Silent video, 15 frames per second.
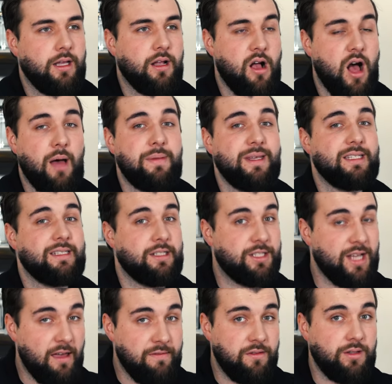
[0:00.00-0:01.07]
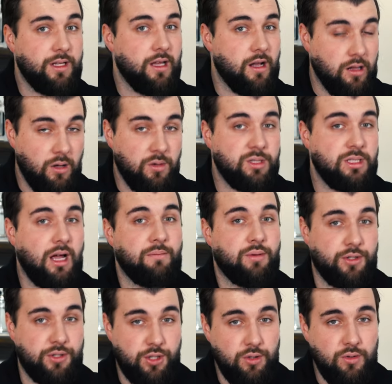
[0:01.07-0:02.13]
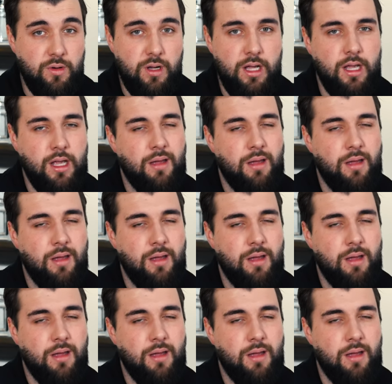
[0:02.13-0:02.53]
Copy is definitely a close number two.